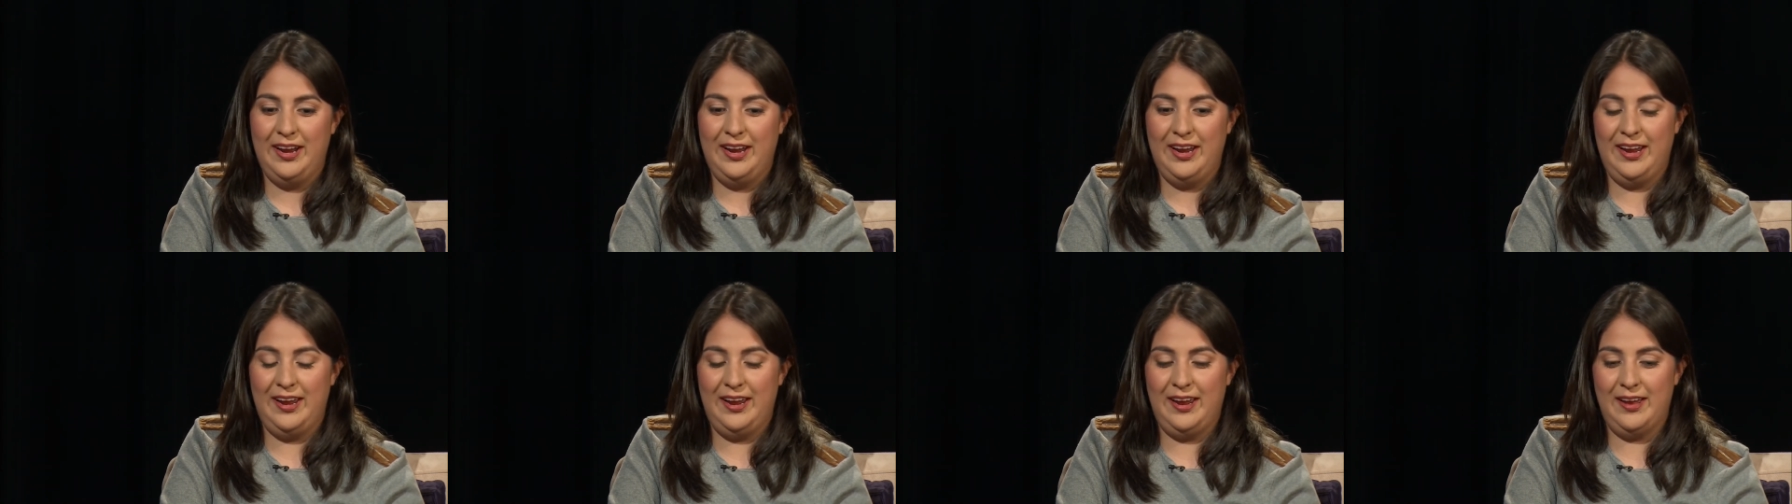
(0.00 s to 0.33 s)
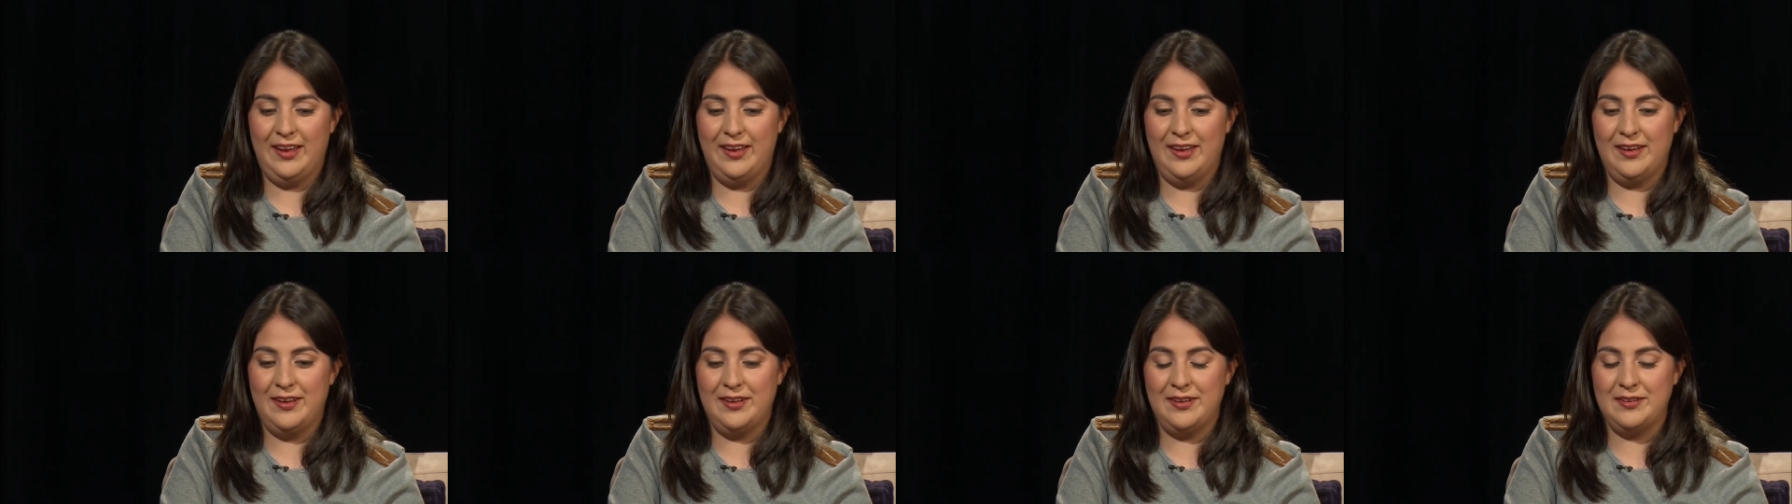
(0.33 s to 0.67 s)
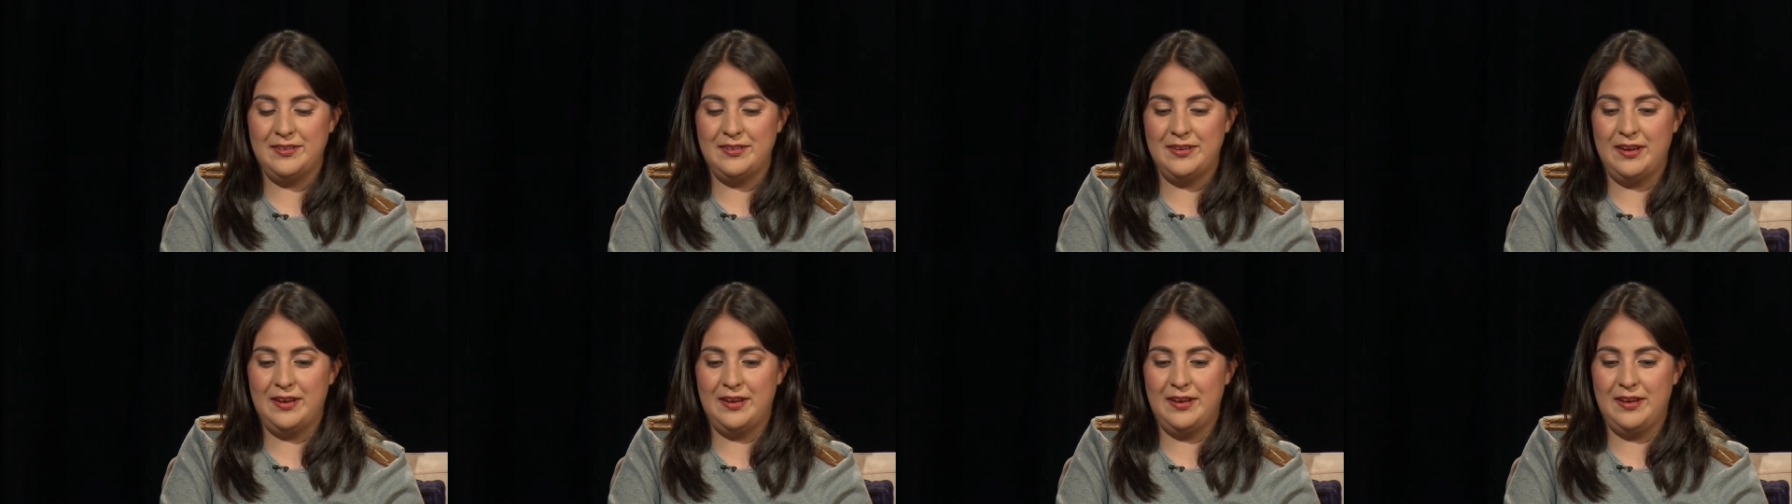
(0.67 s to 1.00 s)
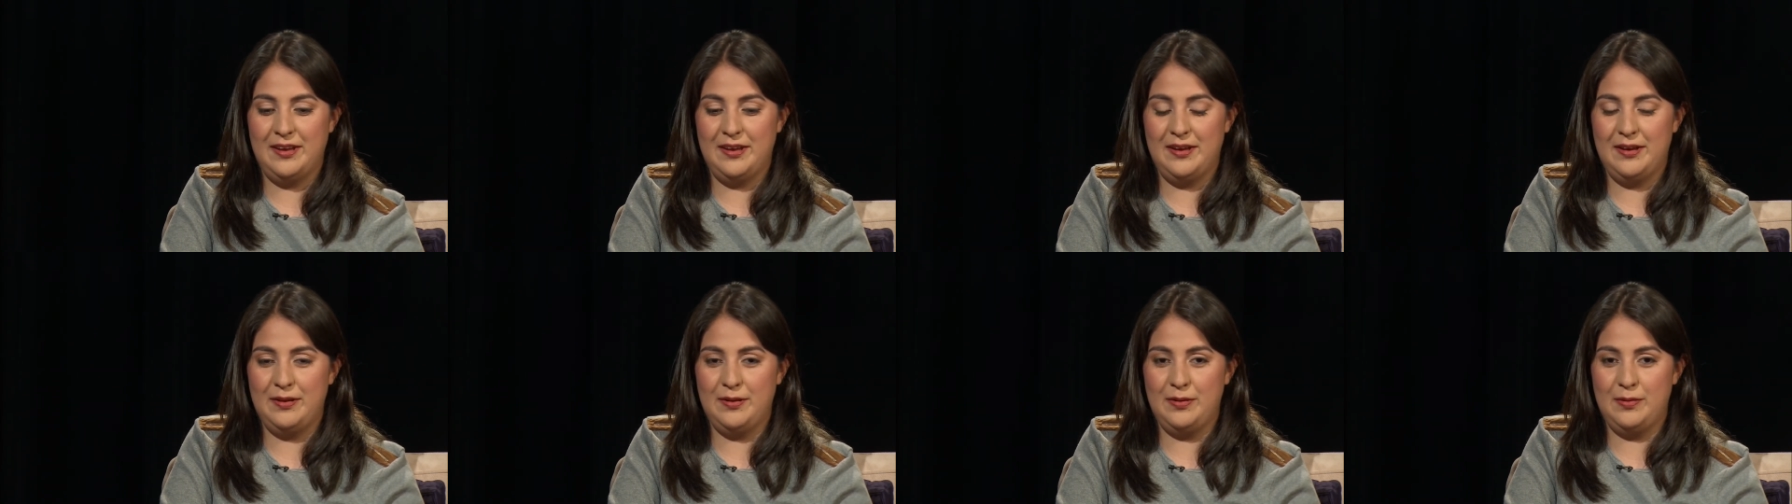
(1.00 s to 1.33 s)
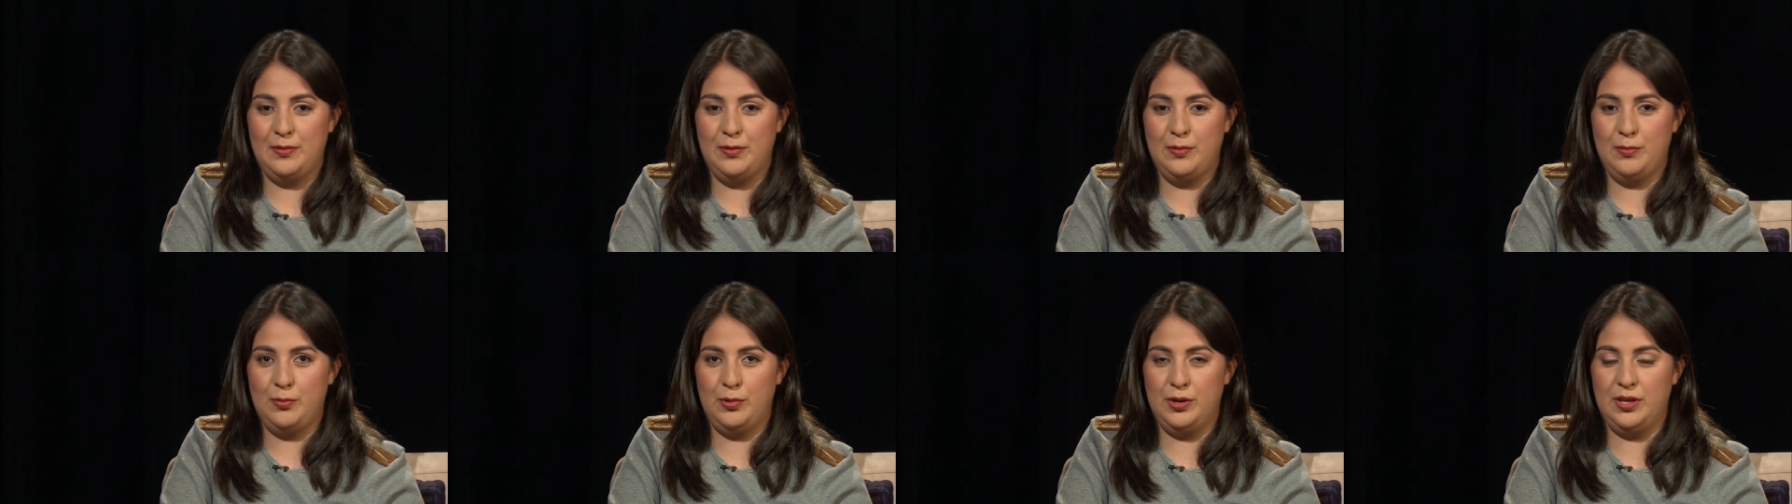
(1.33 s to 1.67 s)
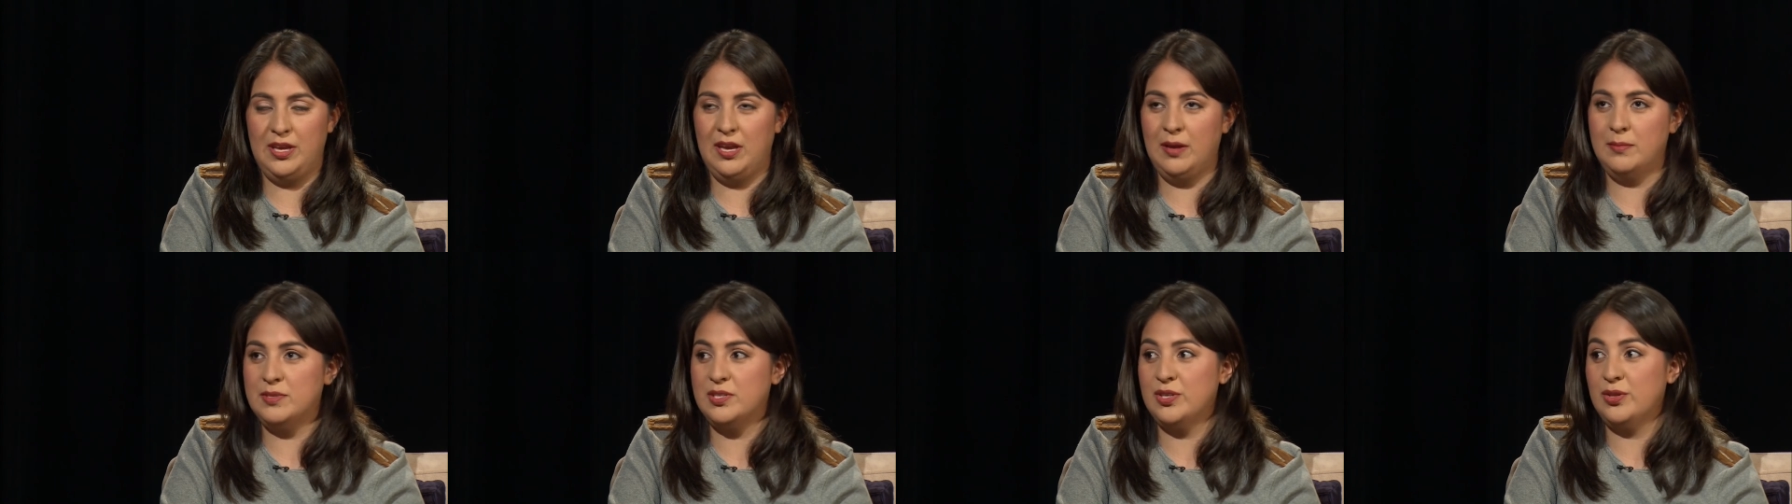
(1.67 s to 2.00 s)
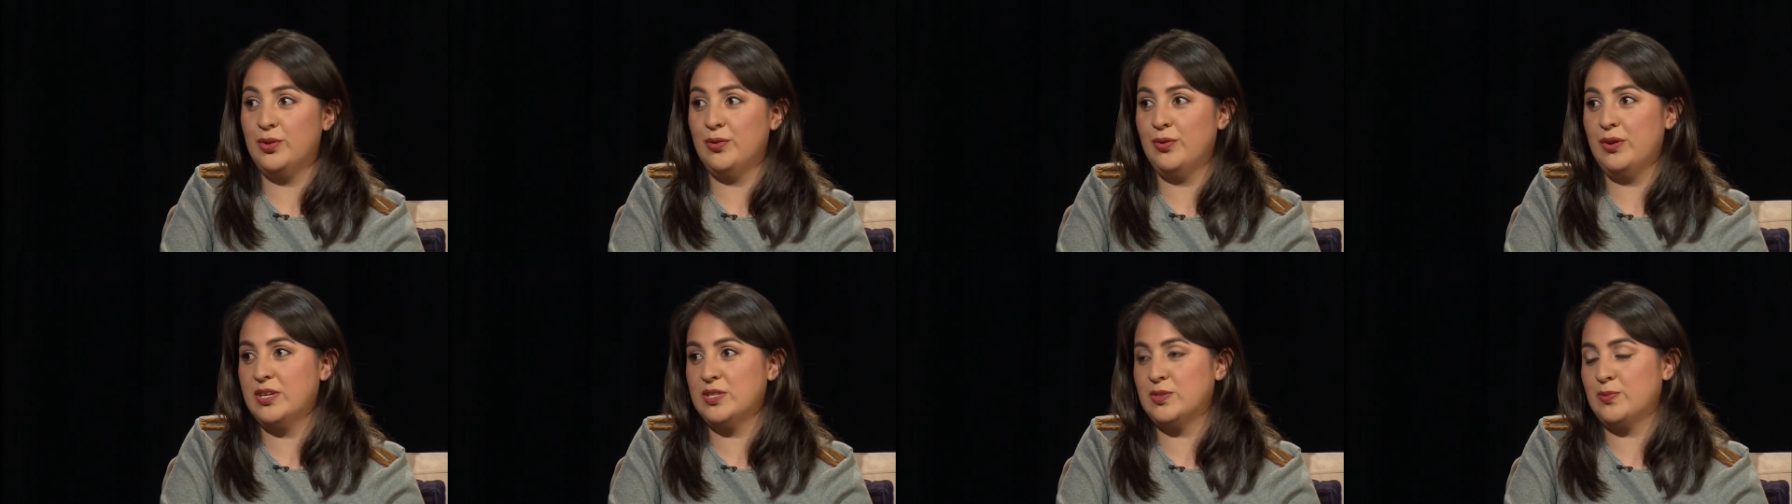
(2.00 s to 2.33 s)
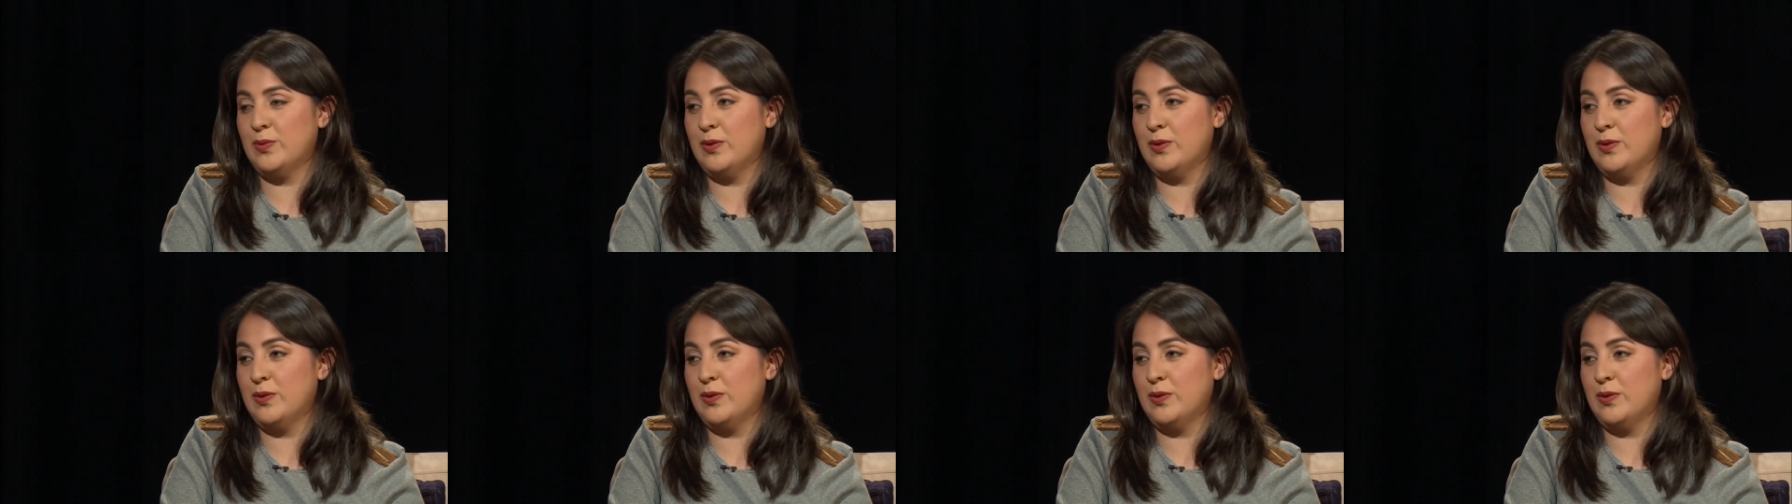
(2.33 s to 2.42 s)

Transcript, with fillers: And we came to the U.S.